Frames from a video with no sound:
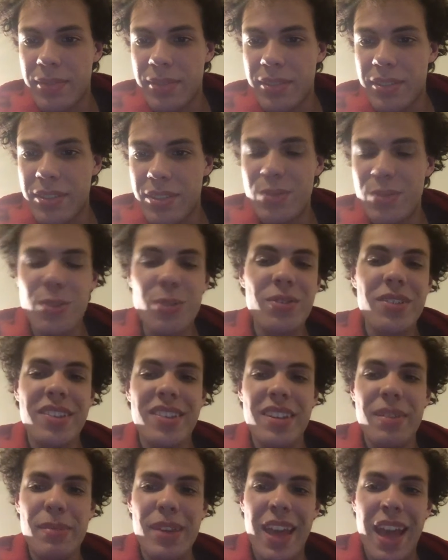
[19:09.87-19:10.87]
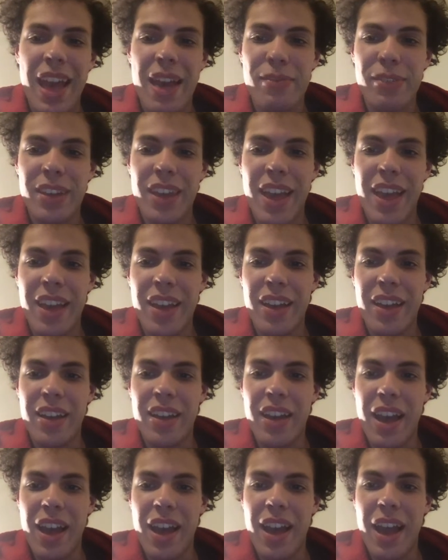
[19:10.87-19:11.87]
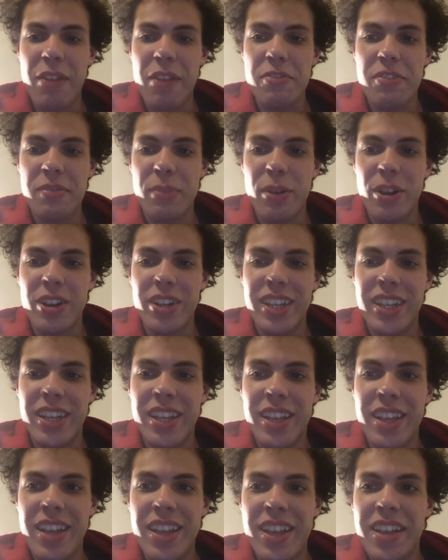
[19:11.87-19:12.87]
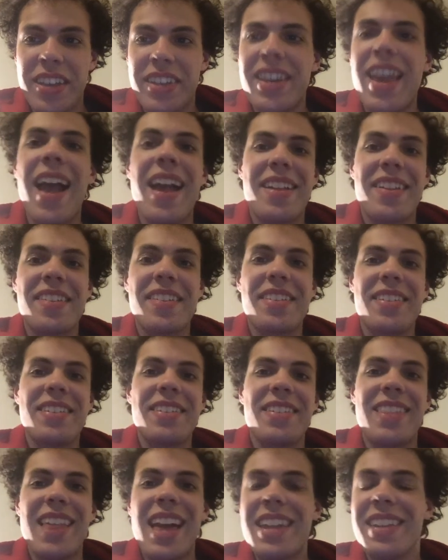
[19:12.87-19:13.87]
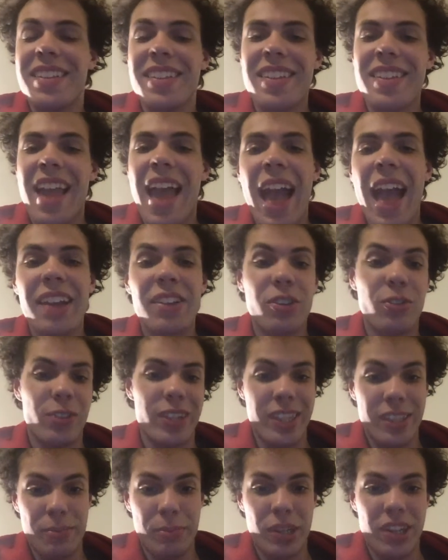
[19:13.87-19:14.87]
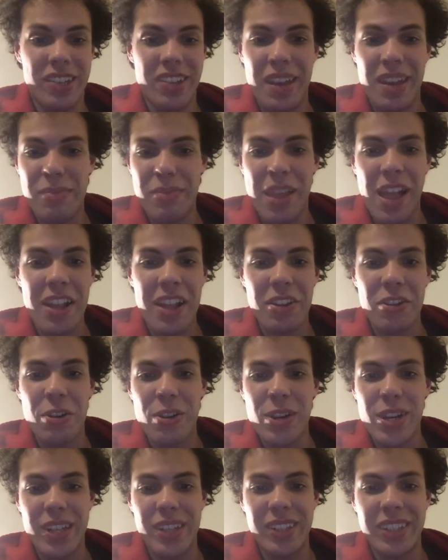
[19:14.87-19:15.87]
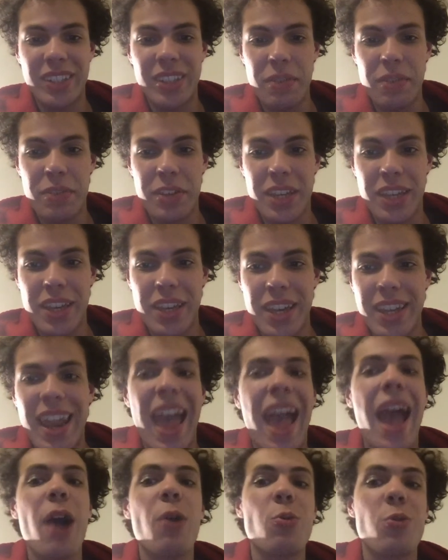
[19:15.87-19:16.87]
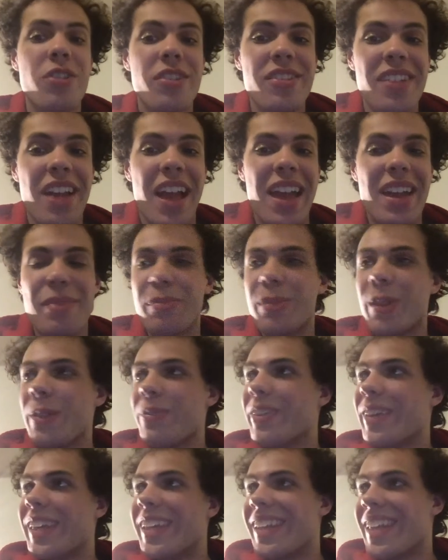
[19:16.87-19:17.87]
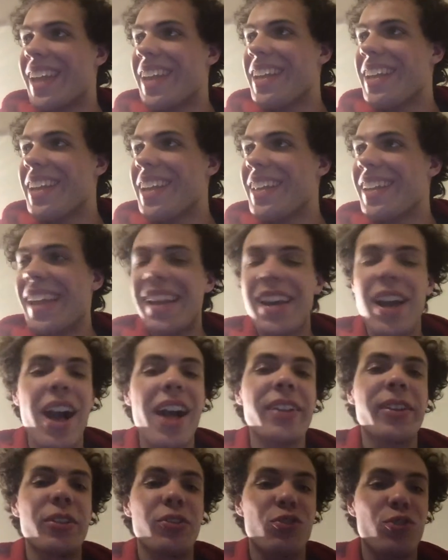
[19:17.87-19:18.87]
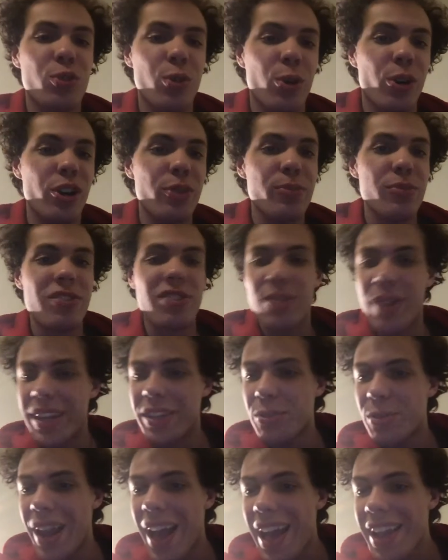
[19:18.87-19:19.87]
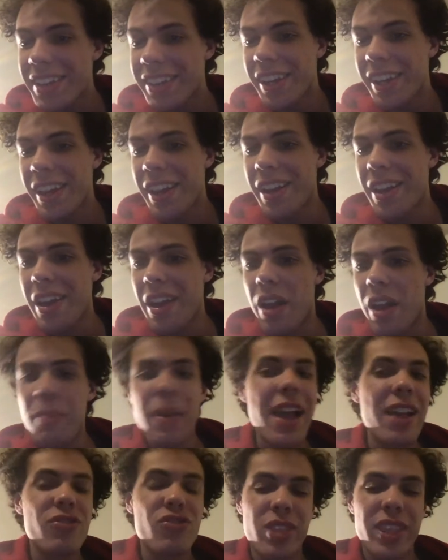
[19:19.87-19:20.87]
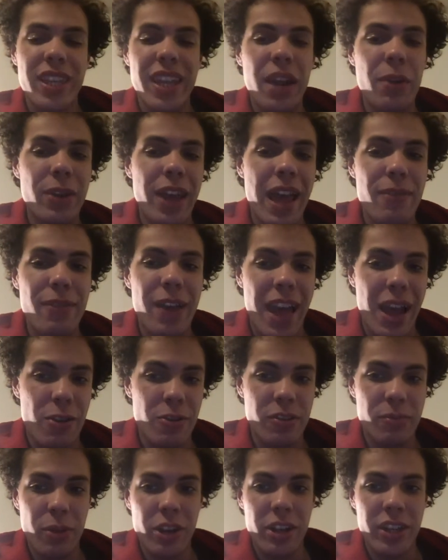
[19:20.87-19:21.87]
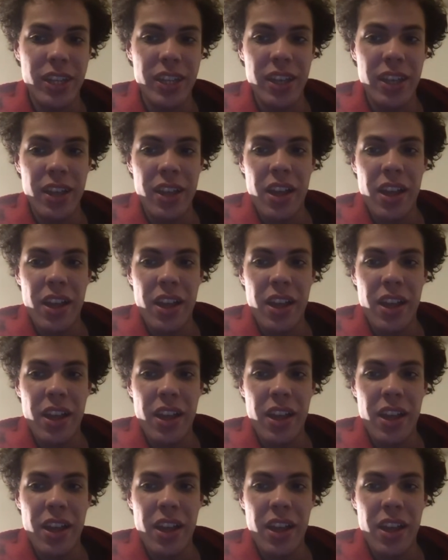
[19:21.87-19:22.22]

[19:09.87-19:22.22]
You don't see me having a house party. Yes, that is accurate because I am not currently living in a house. I am living in a college dorm, so I do not imagine that I would have a house party.